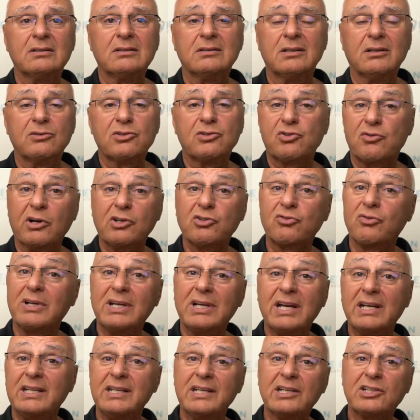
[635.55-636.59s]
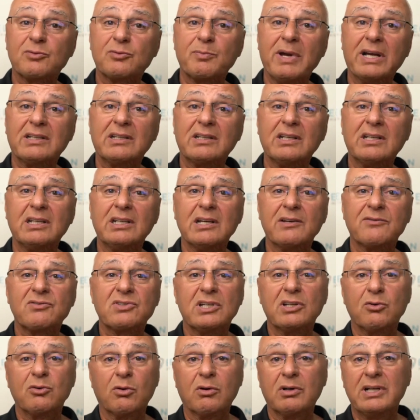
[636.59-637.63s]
structuring any expected gifts and or